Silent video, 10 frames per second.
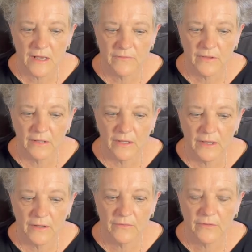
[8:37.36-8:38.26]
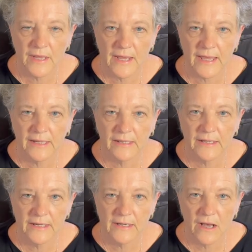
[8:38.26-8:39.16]
of the loan and
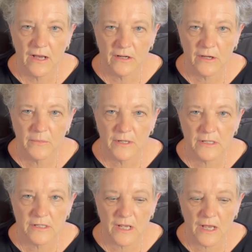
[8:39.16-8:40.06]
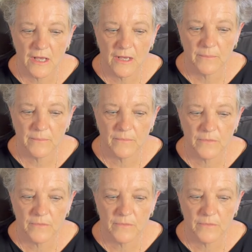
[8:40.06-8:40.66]
lien documents up